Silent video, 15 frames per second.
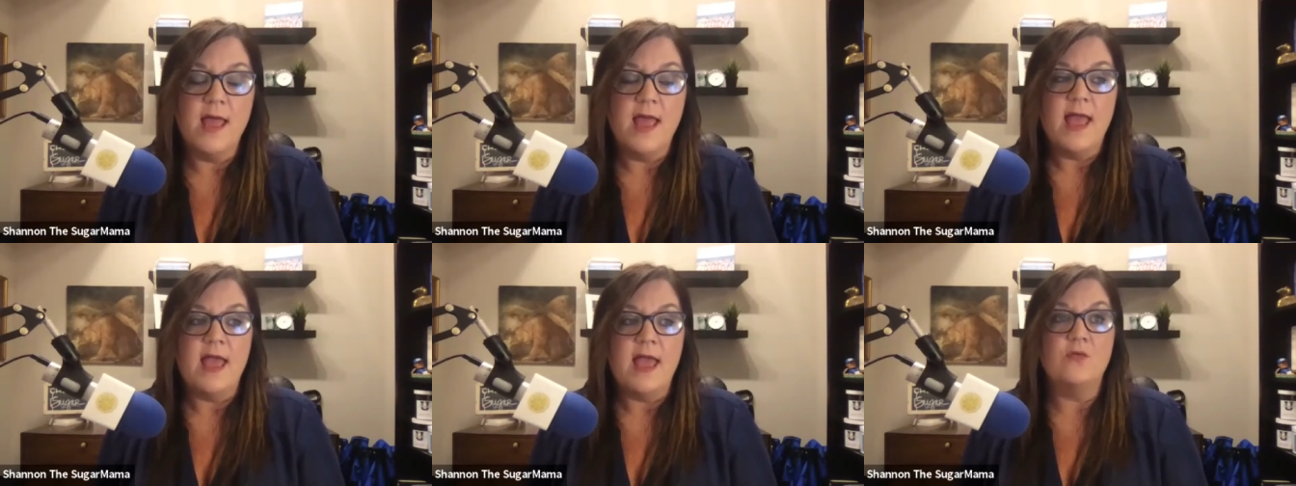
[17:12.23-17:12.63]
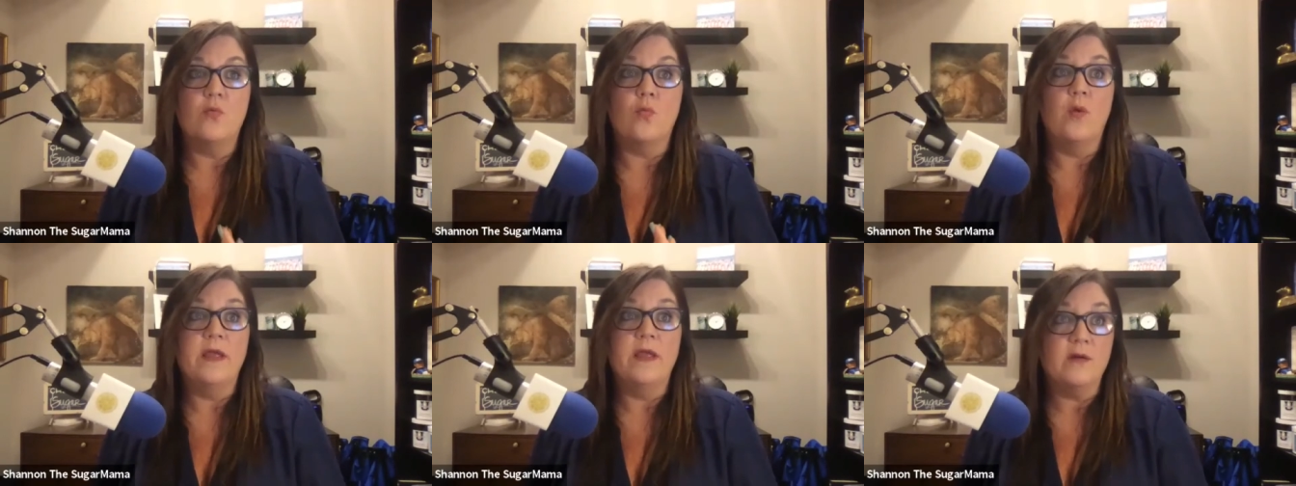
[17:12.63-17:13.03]
And
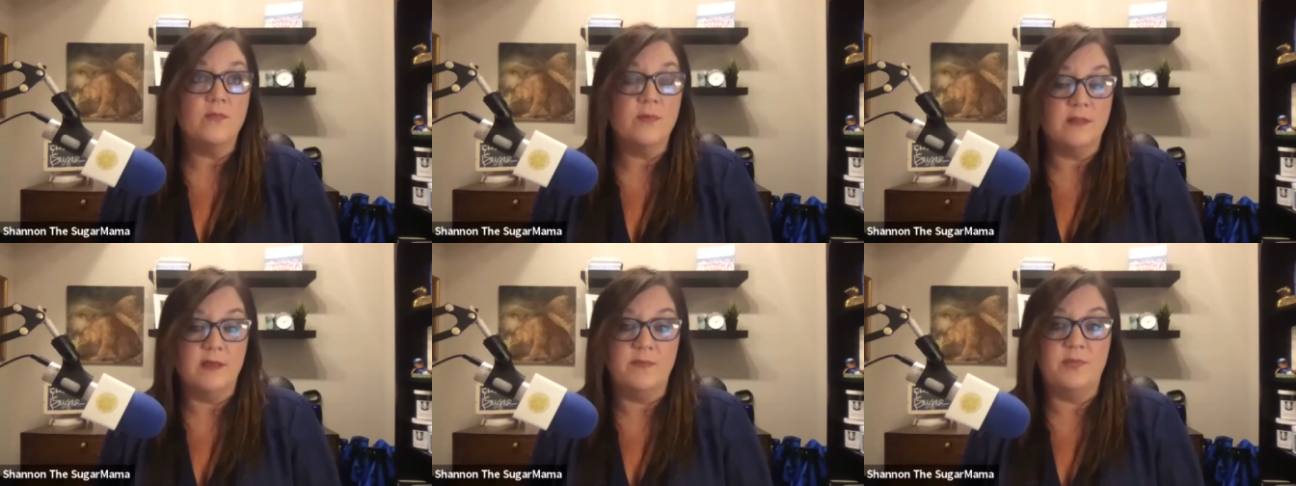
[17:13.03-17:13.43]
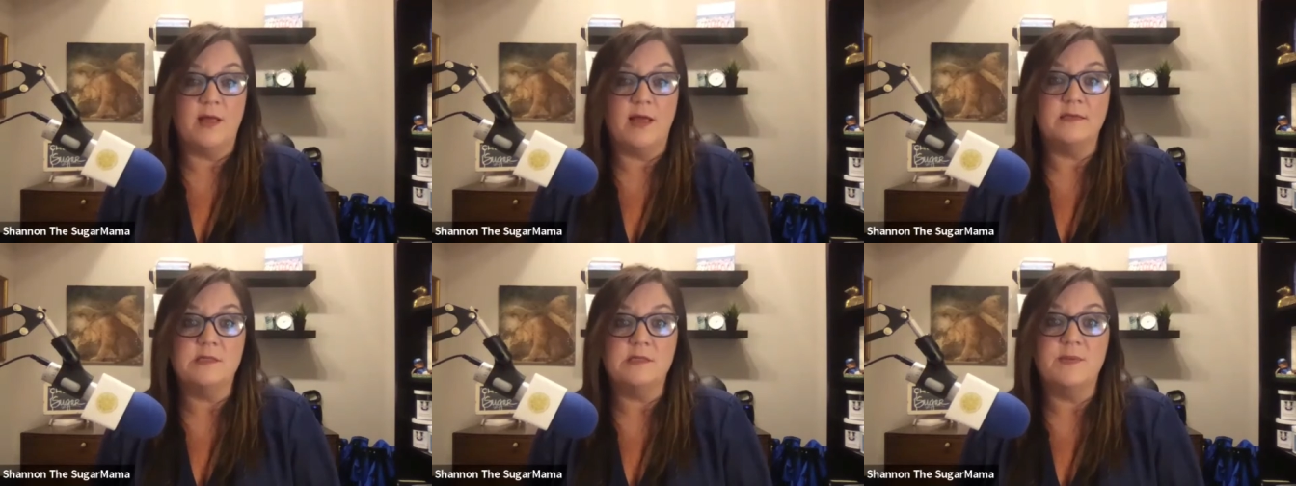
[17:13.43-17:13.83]
we are really
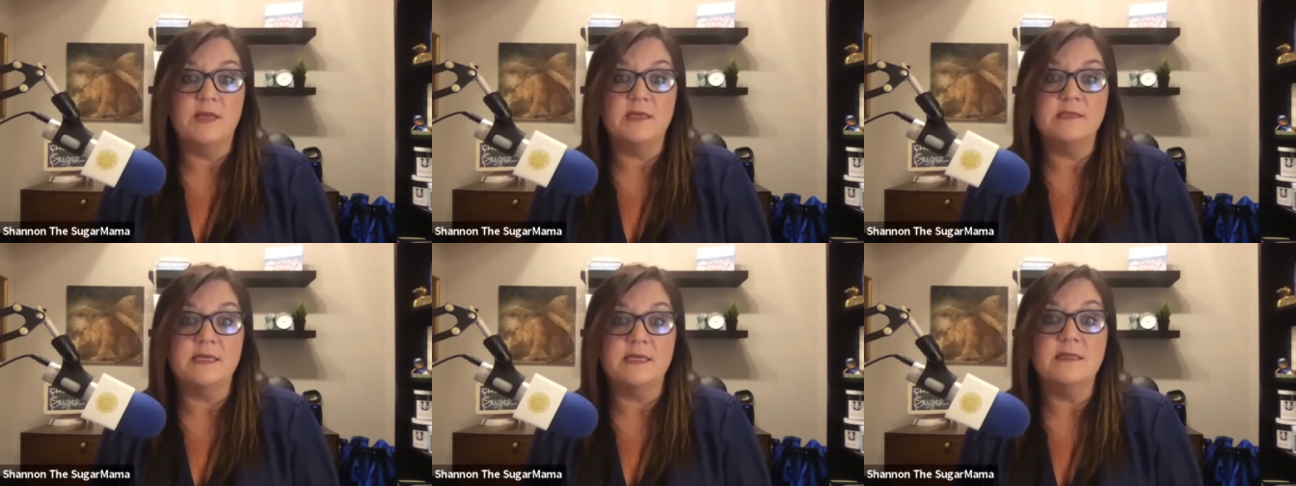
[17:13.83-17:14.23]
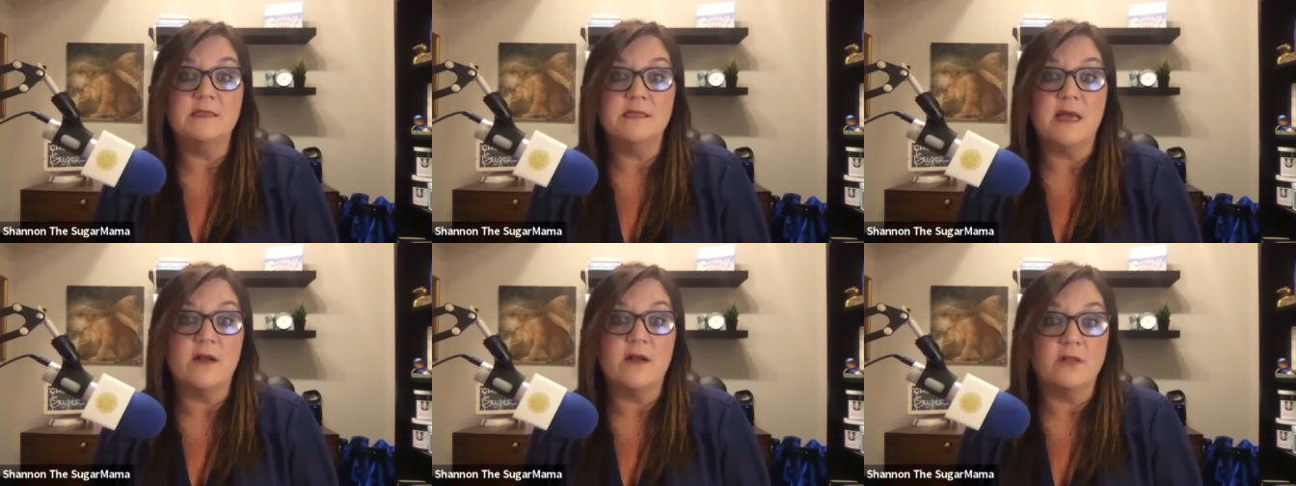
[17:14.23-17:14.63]
blessed because
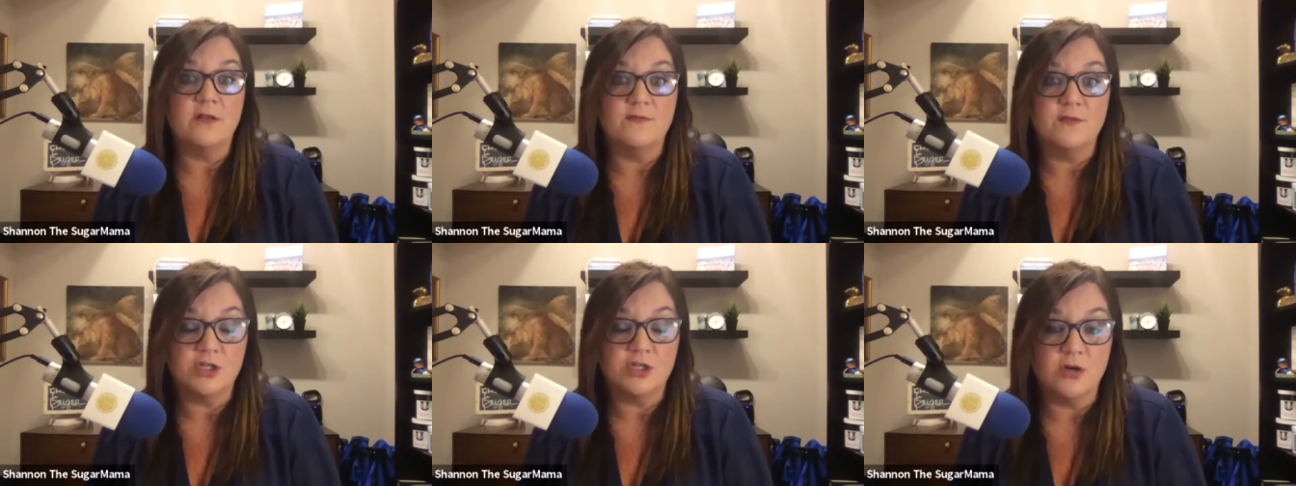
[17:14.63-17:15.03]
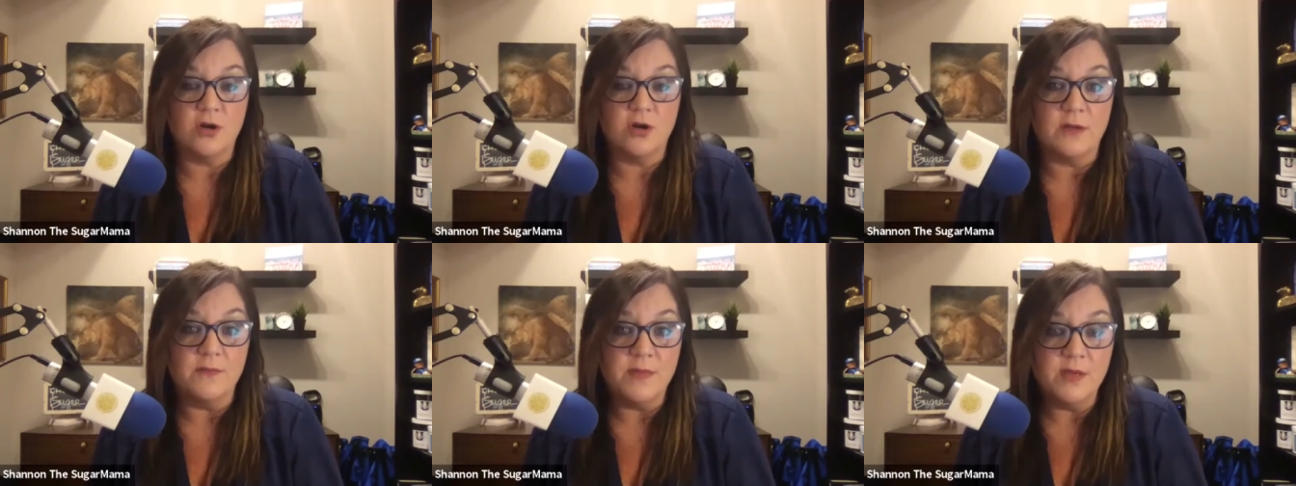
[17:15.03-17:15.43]
inside our Love to Sugar
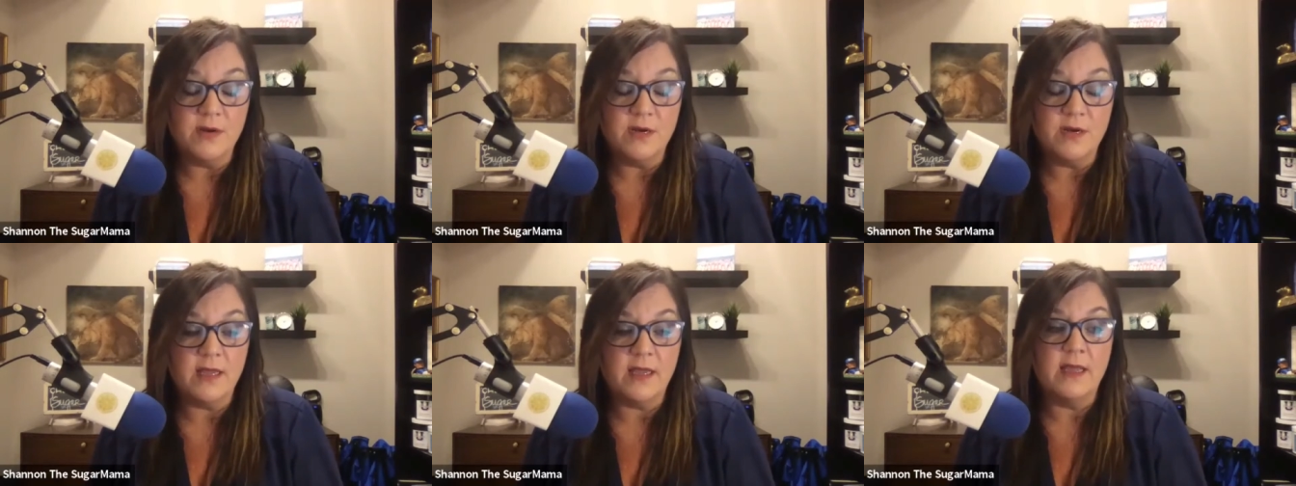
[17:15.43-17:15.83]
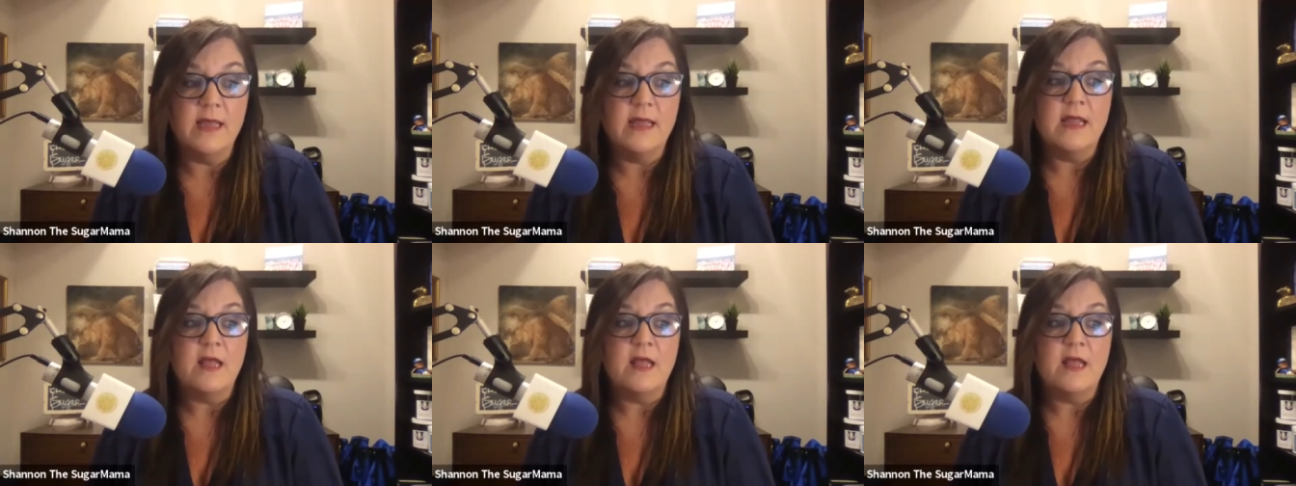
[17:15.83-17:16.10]
community,